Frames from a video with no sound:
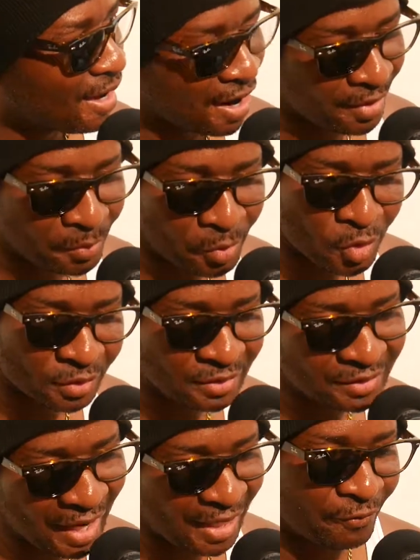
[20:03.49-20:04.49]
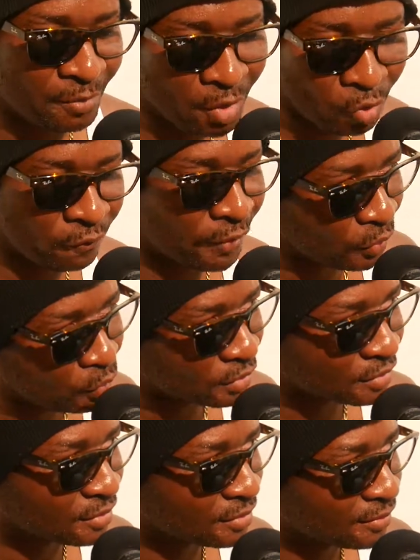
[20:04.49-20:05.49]
Or the person died from an
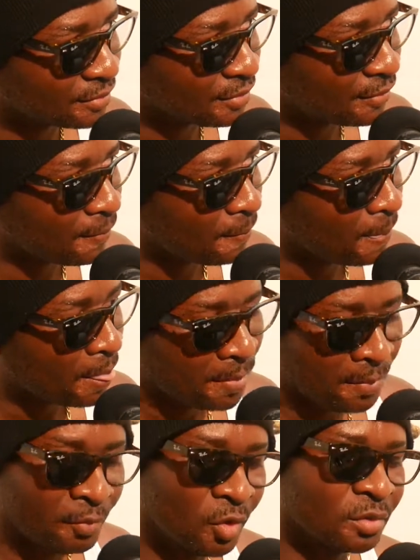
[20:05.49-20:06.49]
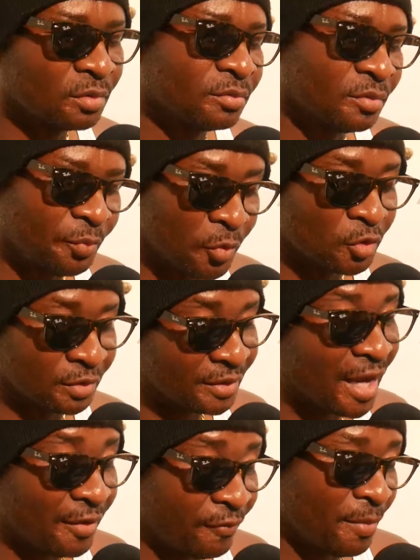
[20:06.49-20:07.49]
overdose? But the person
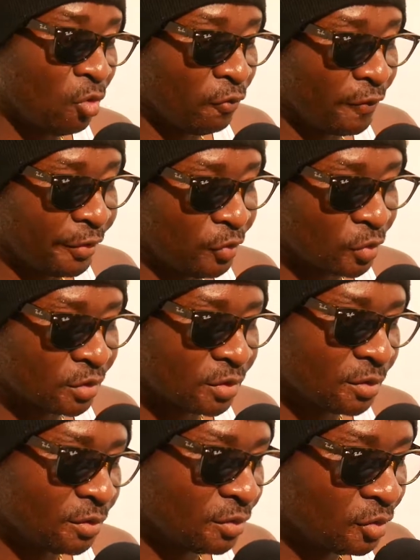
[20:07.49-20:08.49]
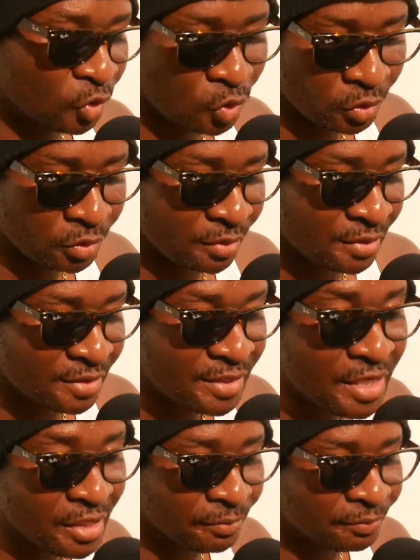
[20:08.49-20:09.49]
died from an overdose. So the
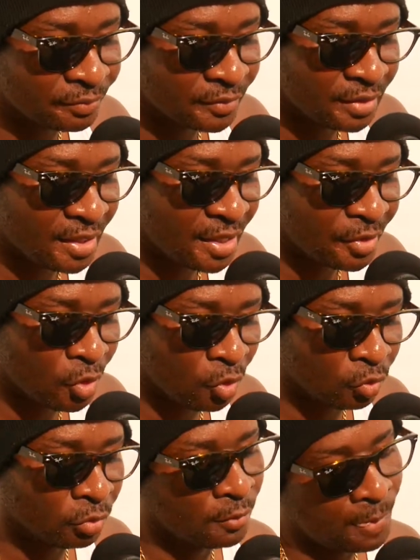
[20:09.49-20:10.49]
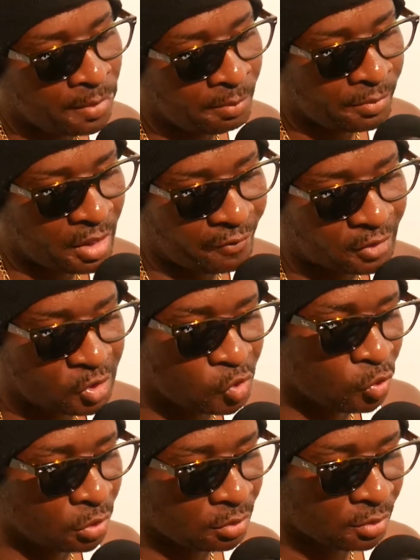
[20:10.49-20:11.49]
same night now, I have a
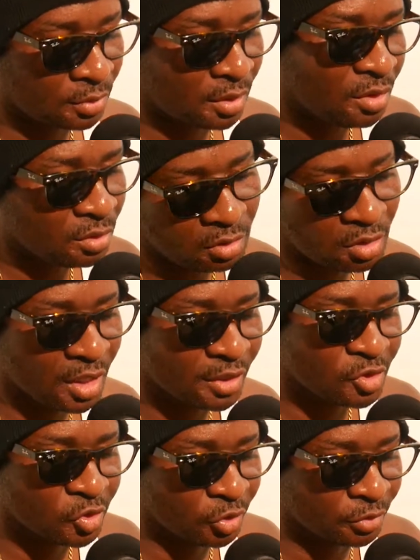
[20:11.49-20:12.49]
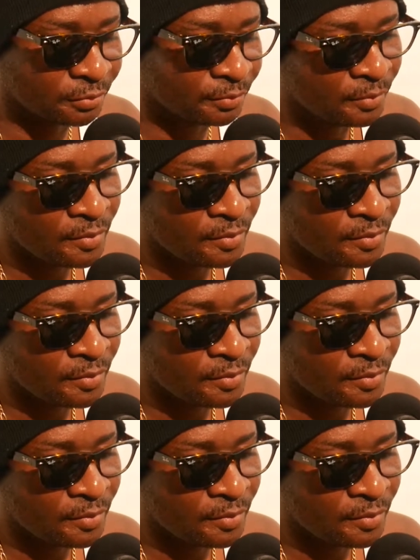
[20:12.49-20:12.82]
show. Look a concert.